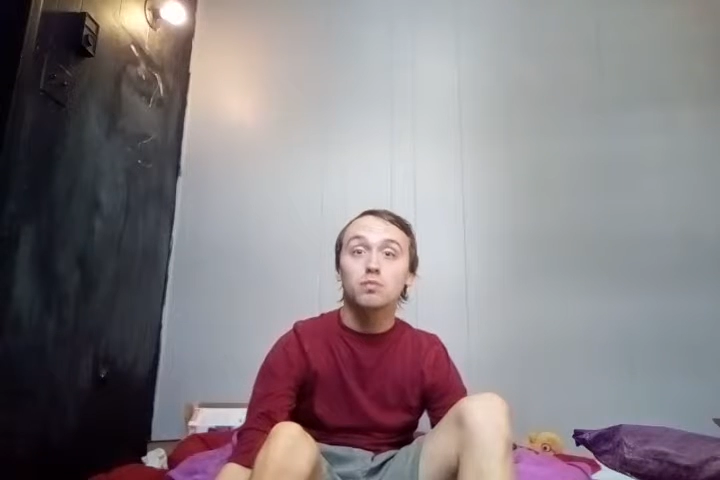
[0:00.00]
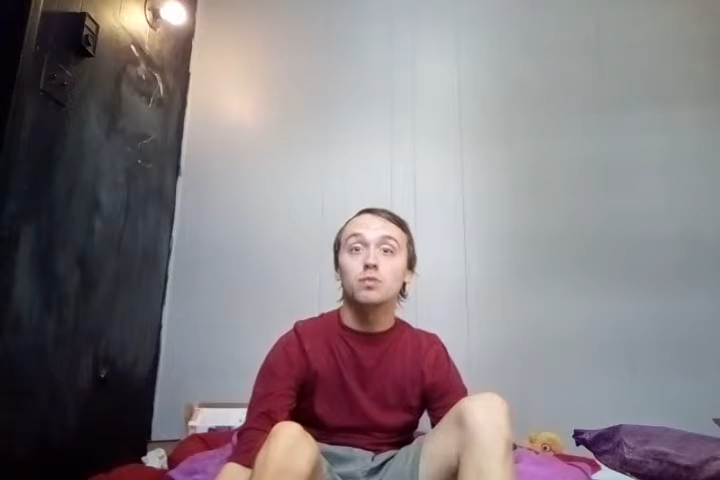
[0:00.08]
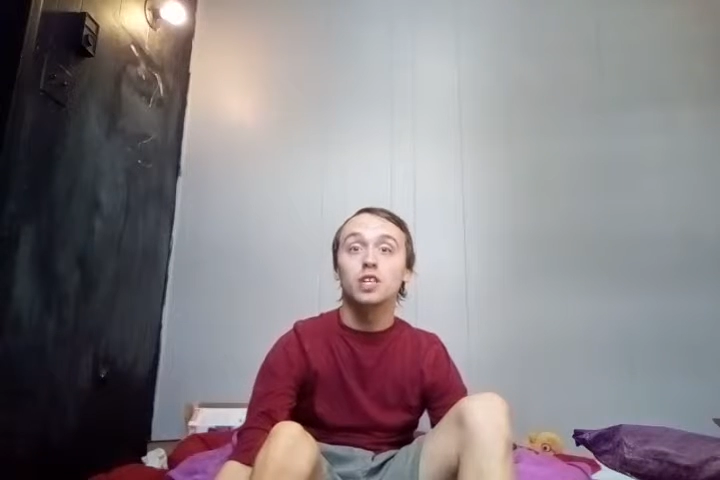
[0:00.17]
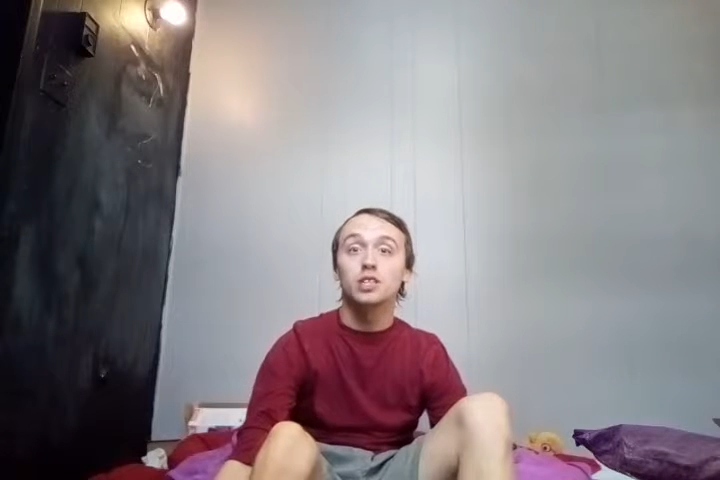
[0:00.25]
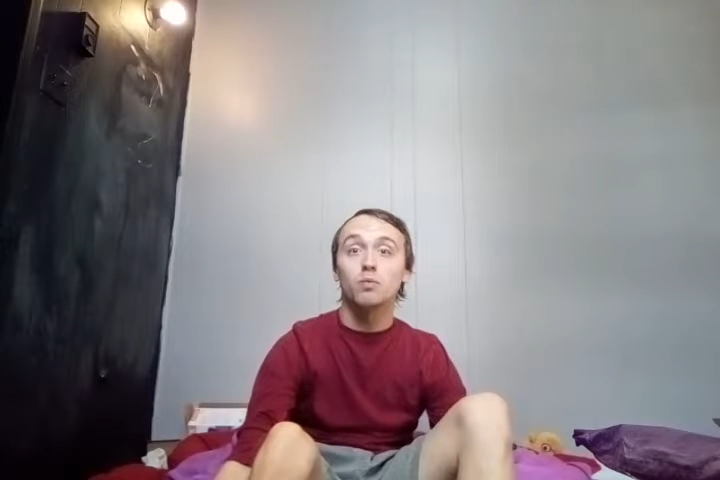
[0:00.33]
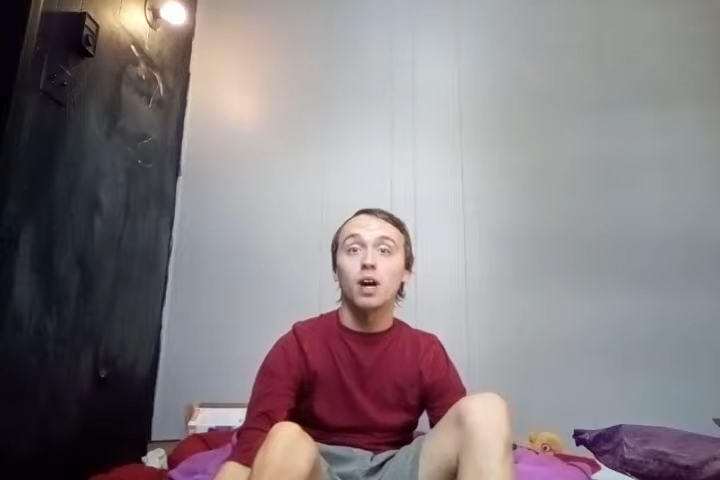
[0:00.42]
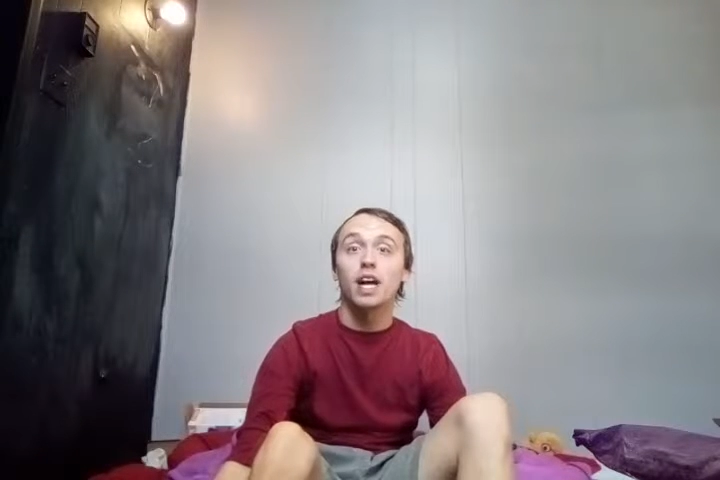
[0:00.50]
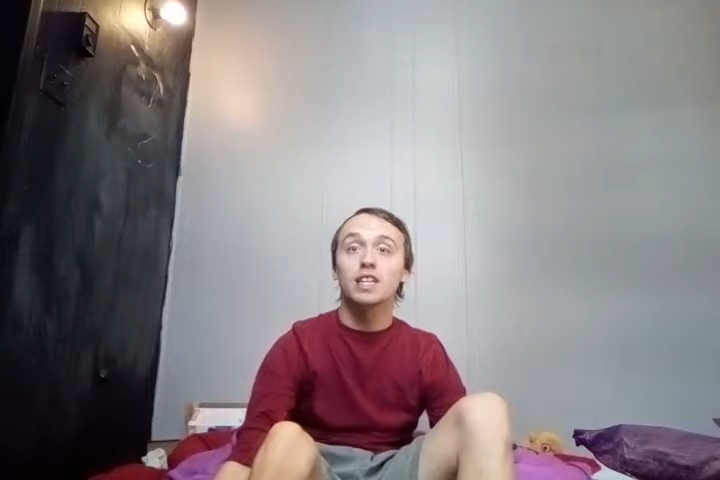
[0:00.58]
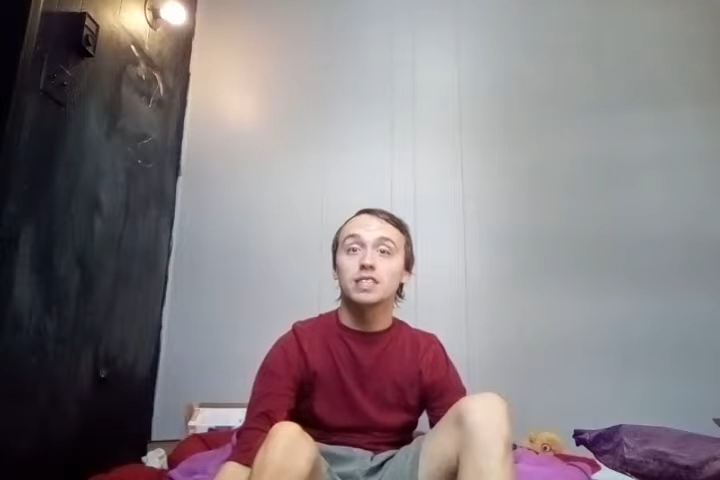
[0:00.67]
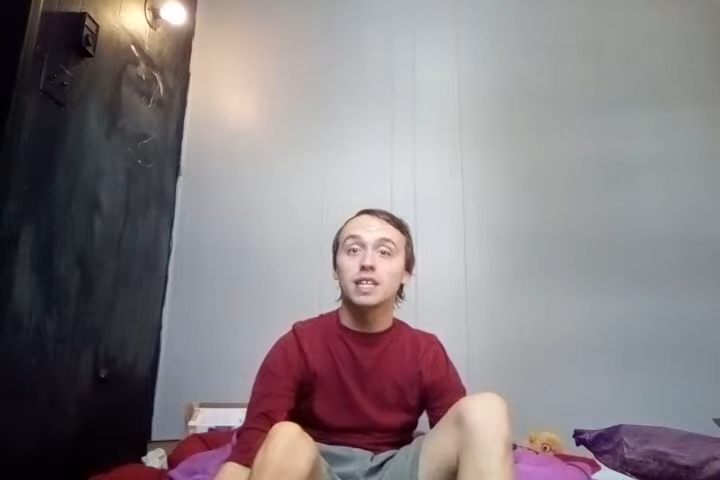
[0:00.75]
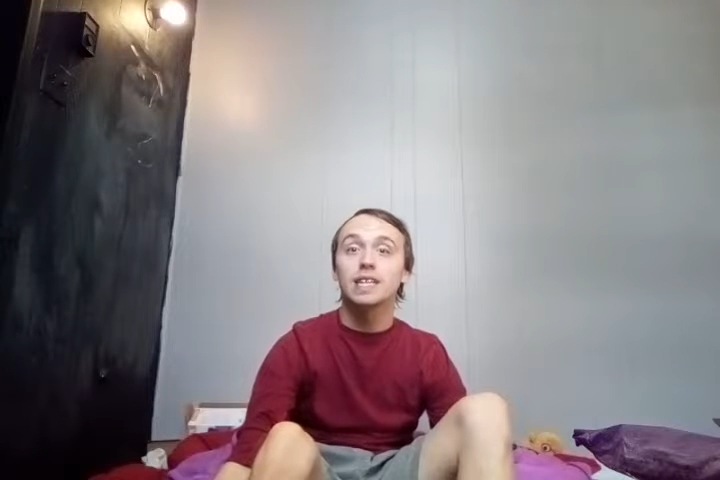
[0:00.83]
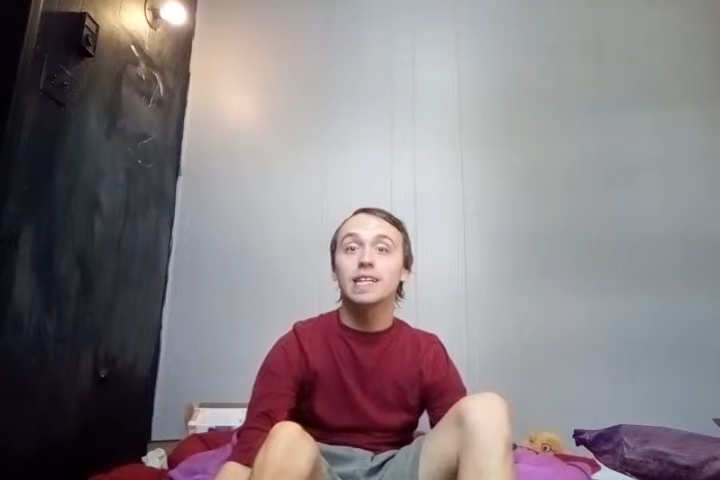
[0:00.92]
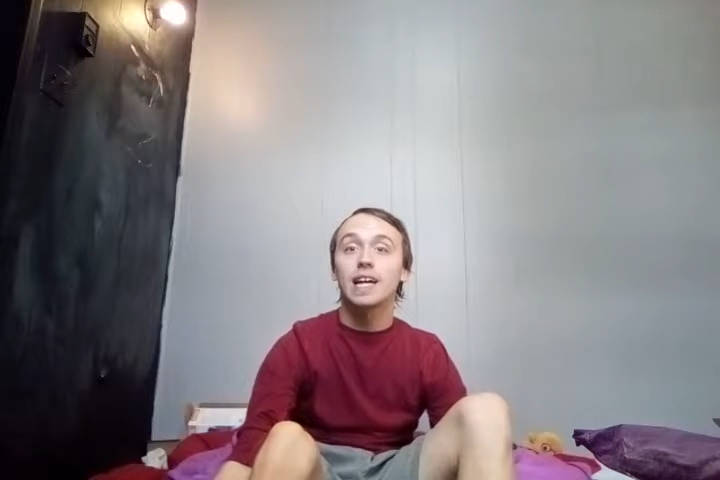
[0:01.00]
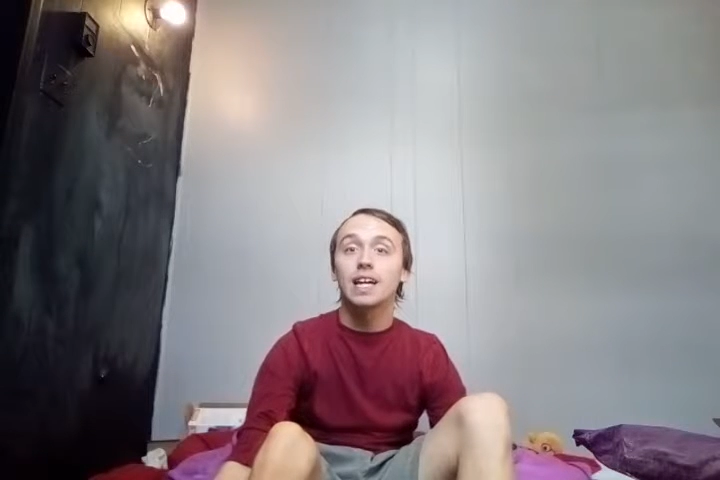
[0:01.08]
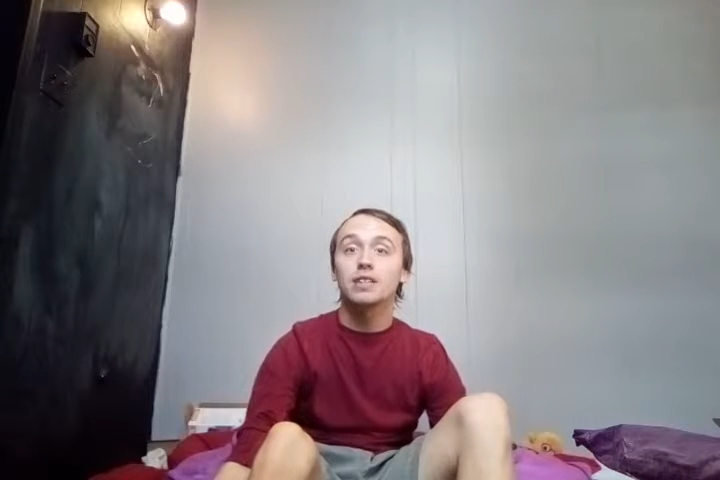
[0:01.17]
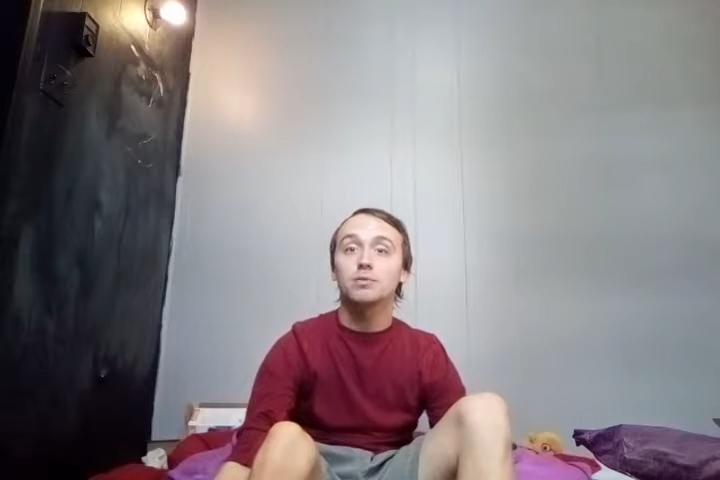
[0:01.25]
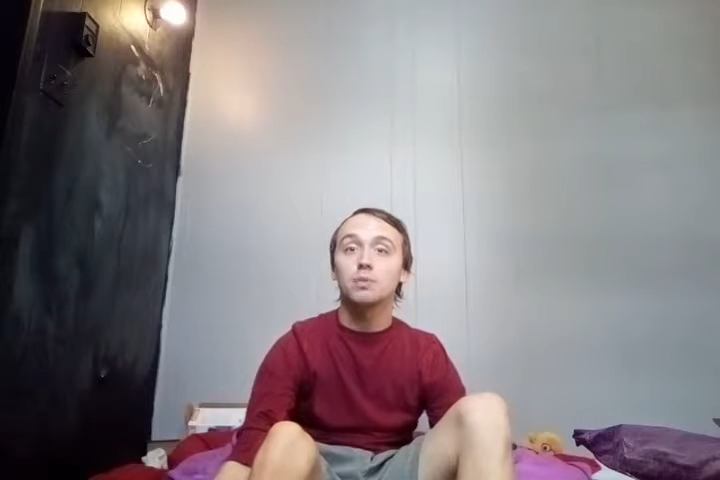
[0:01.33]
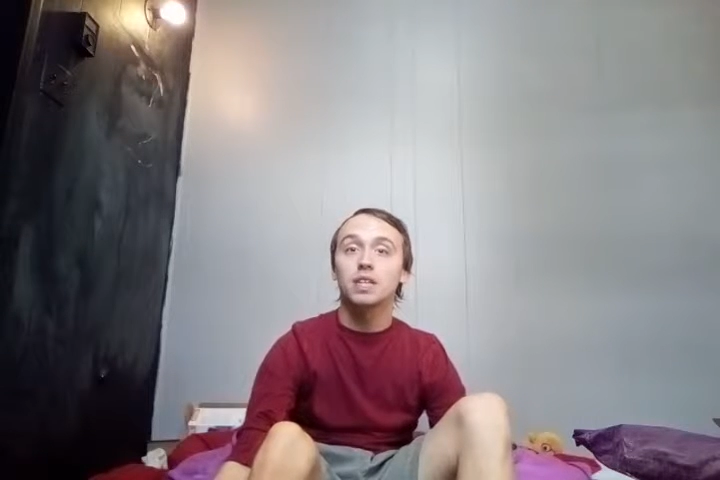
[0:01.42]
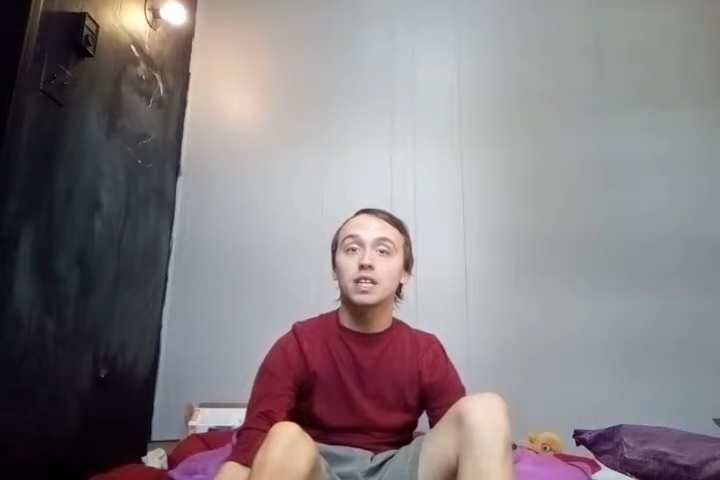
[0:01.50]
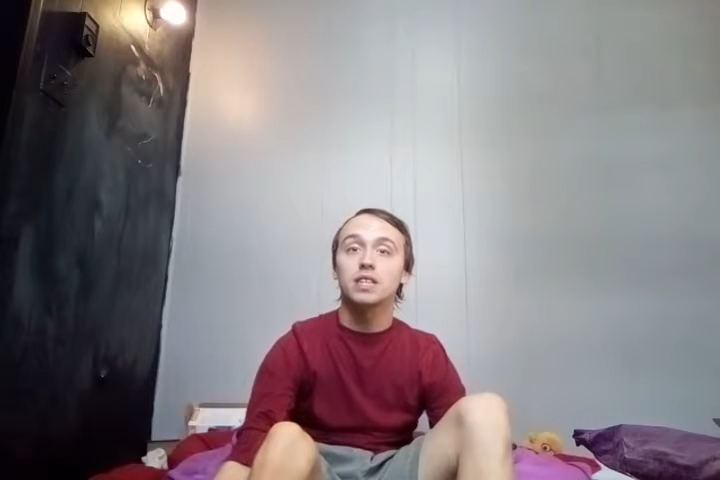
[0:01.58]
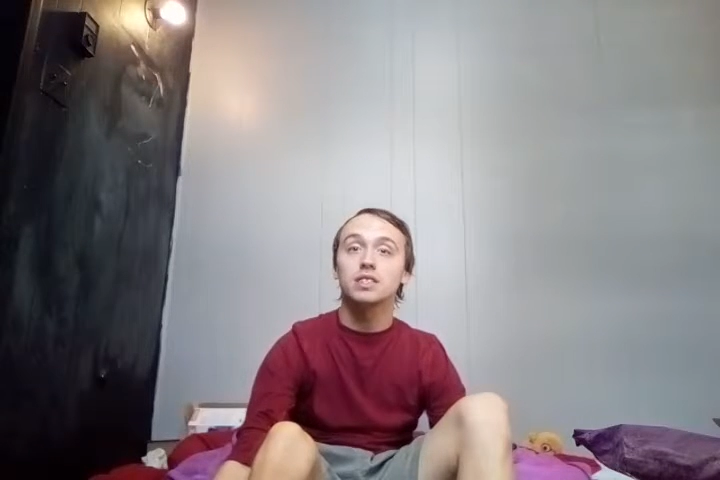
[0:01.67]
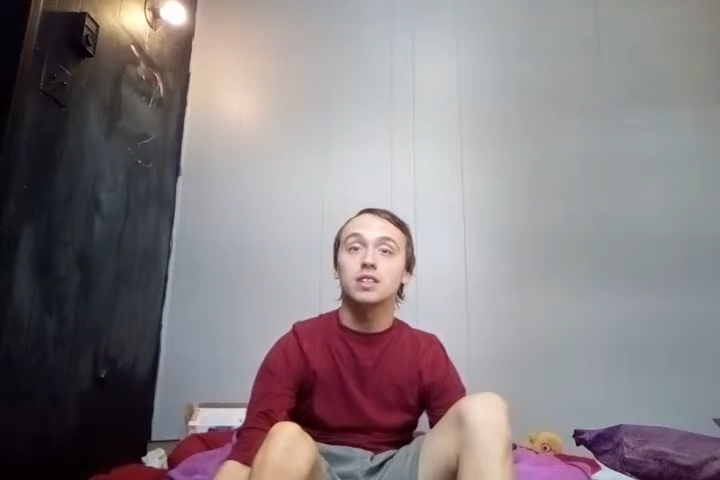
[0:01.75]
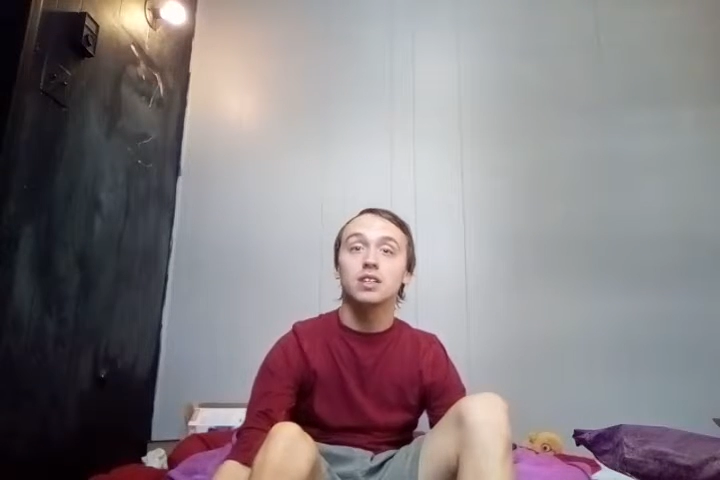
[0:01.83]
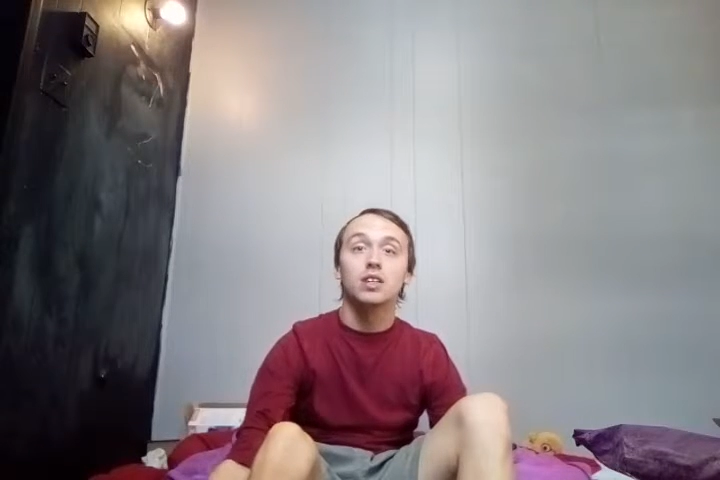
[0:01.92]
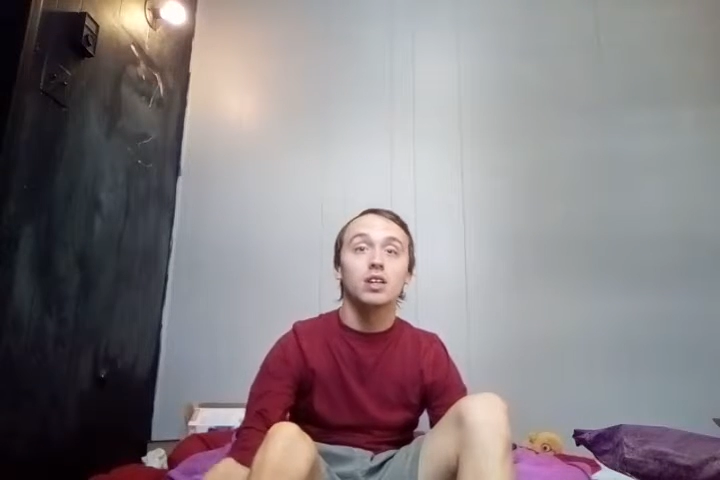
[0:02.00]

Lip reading: The reason why I say that is because